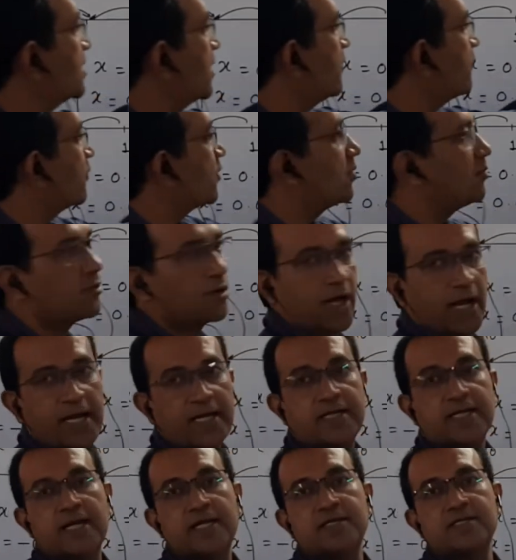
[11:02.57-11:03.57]
a from right
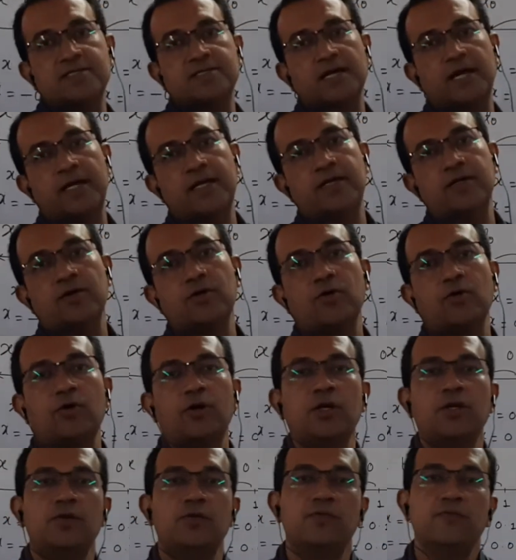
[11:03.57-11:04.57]
hand side,
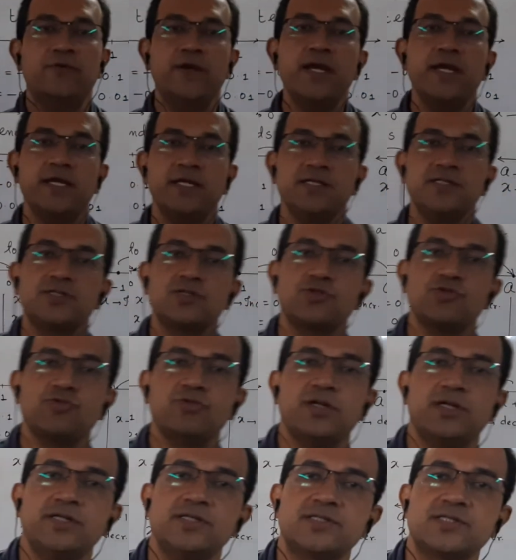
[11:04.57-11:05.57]
always
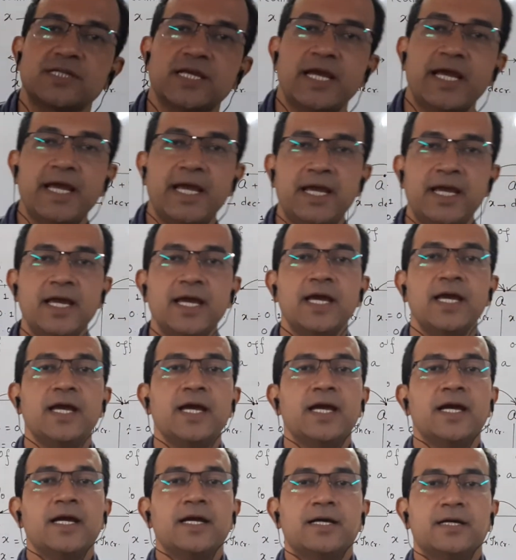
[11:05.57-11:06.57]

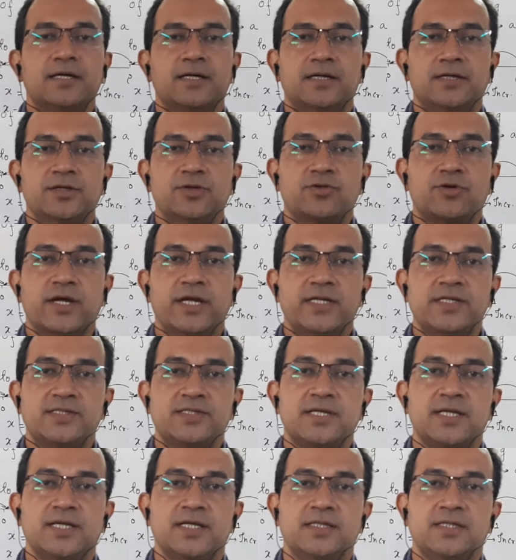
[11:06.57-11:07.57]
you can
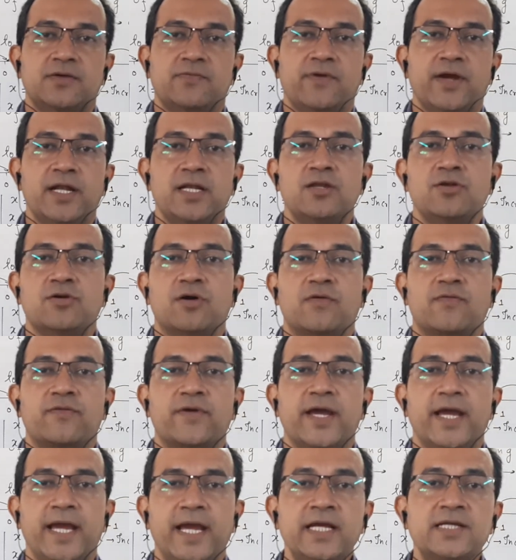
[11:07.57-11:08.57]
say the value
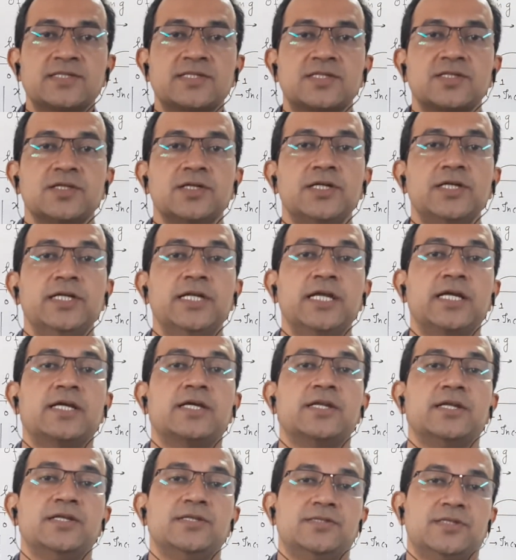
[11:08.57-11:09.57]
of x
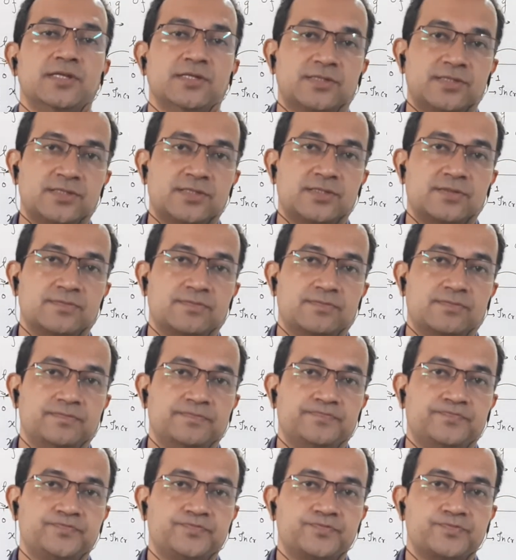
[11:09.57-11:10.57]
decreases.
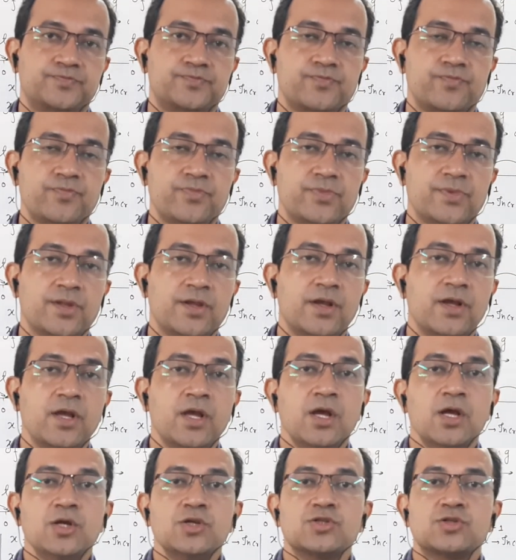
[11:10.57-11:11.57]

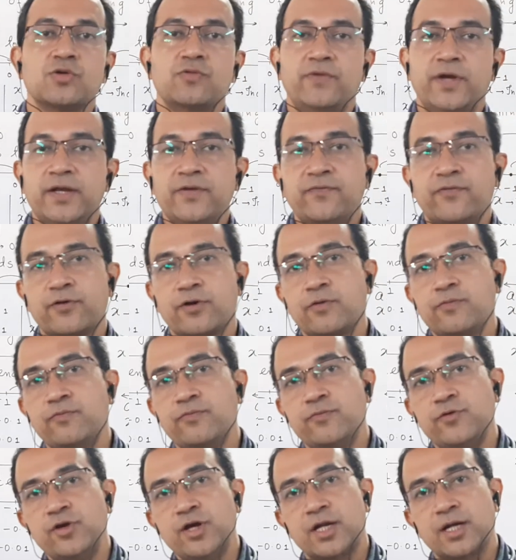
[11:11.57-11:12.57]
So
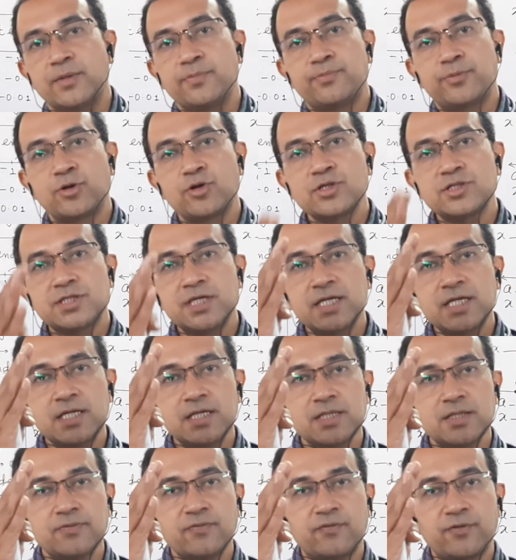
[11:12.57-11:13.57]
when we are
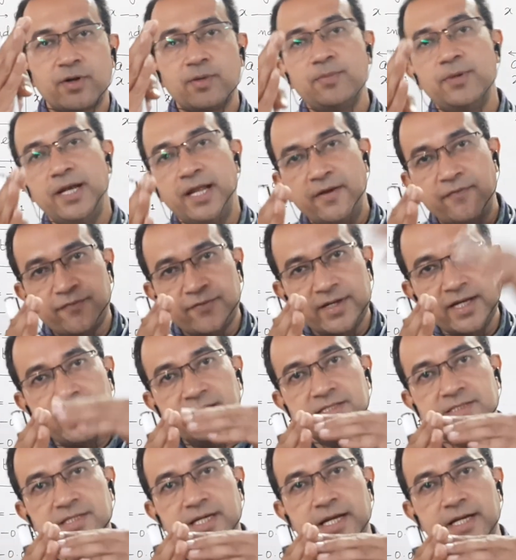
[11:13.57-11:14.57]
approaching from left
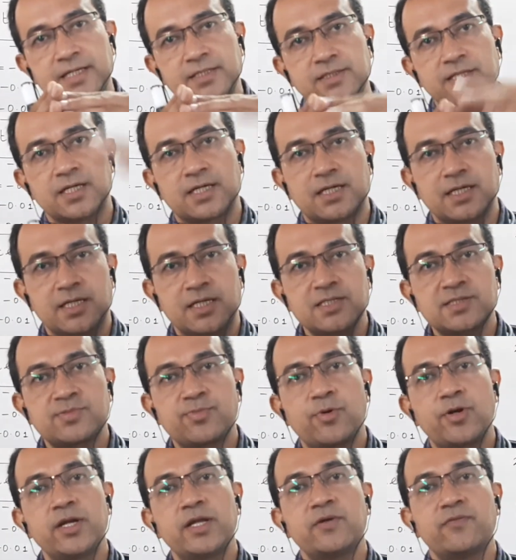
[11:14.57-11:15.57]
hand side, the
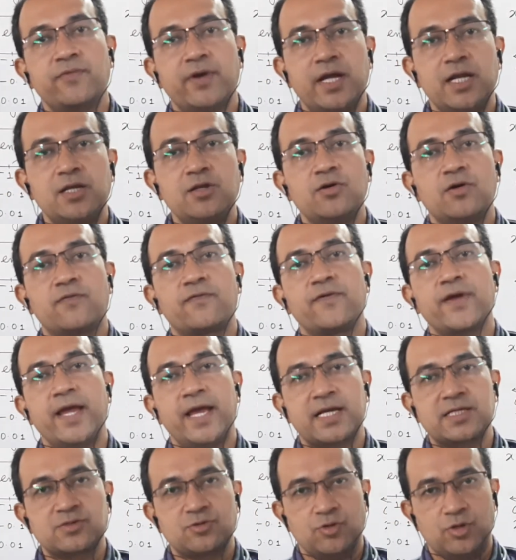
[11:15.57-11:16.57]
corresponding value of
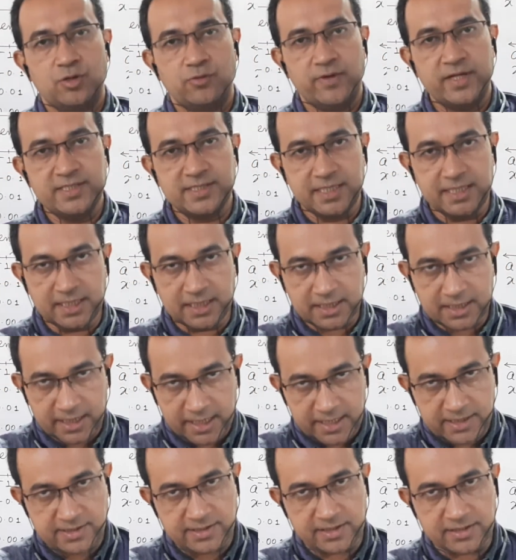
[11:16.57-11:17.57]
x always
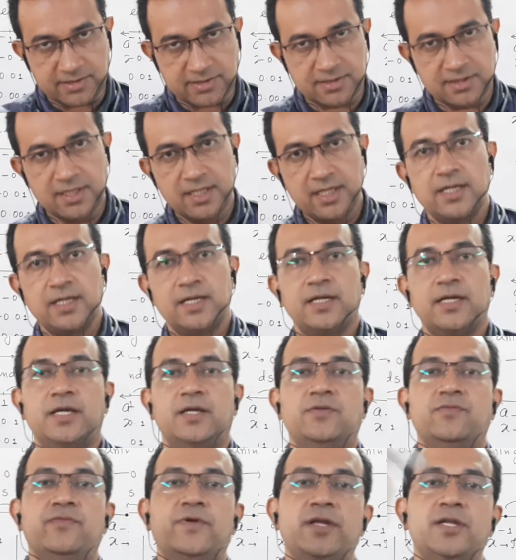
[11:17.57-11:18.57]
increases.
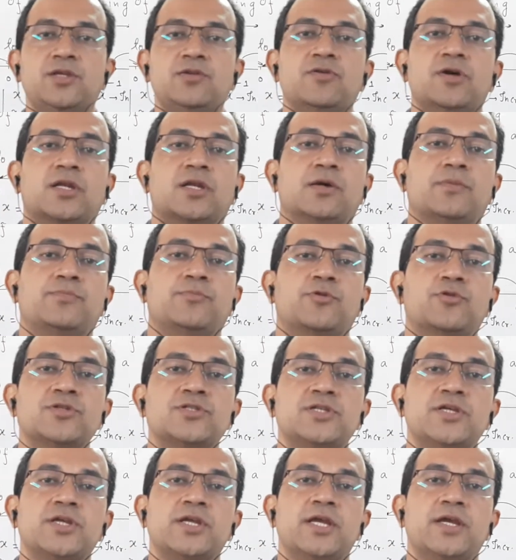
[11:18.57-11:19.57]
And when you are
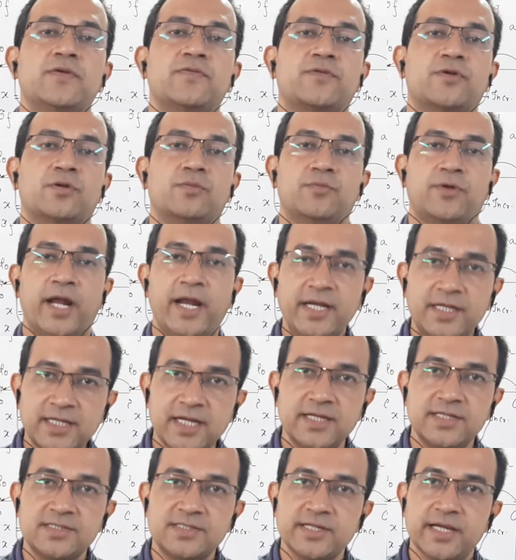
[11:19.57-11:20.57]
approaching a from right
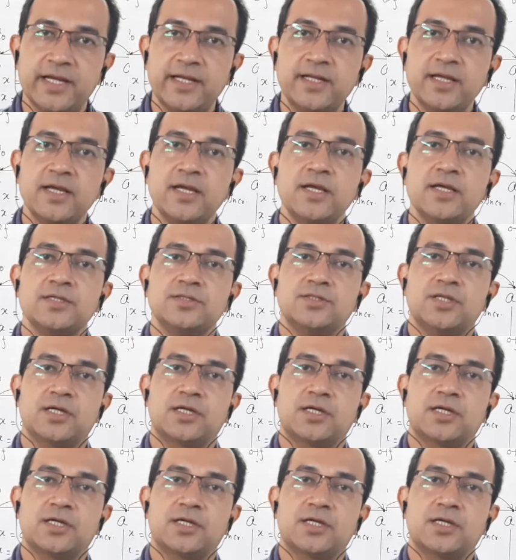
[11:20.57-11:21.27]
hand side, the